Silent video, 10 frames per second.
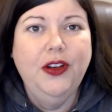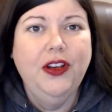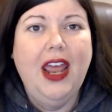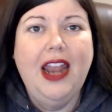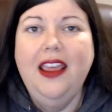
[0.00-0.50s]

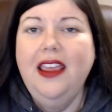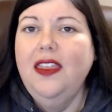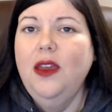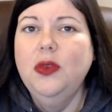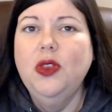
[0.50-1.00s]
get
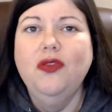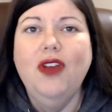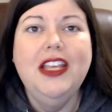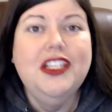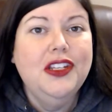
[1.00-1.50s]
anything with the
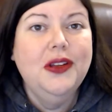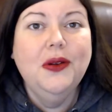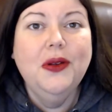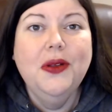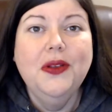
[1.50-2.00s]
rice
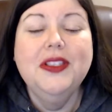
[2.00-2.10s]
noodles.